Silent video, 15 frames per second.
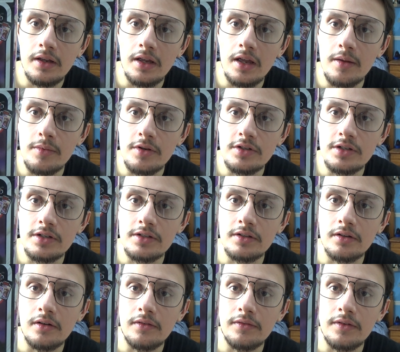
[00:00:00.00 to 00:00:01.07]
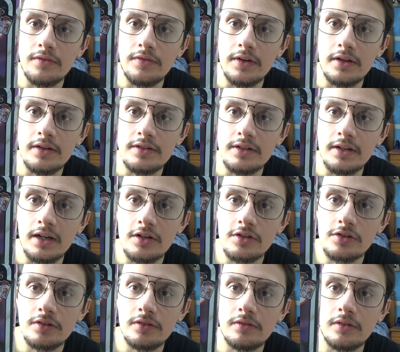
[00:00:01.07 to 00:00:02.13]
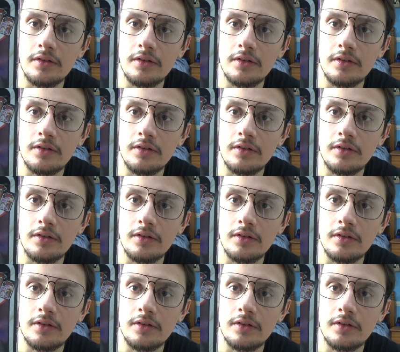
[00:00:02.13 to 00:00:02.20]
images of the figures in action,